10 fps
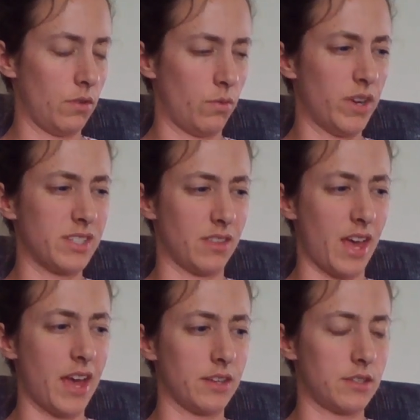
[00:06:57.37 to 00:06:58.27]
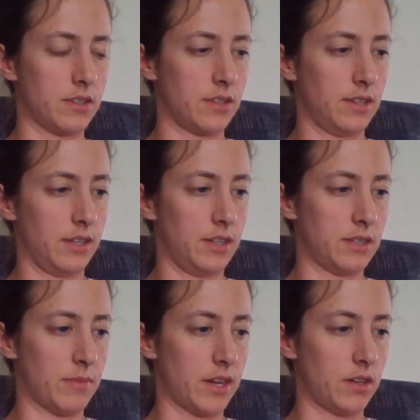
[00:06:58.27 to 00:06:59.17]
"What's that?" he
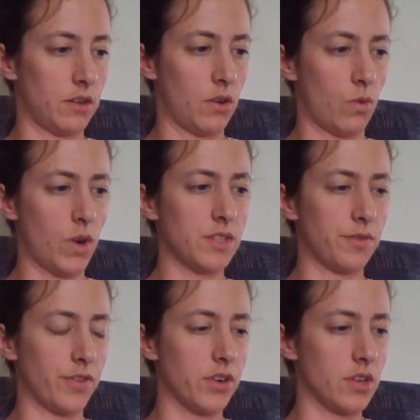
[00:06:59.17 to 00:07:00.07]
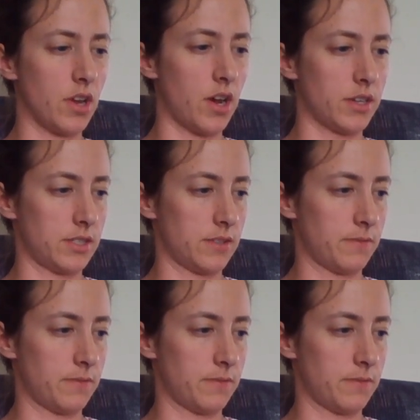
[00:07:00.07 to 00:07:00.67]
demanded. "What's Fern got?"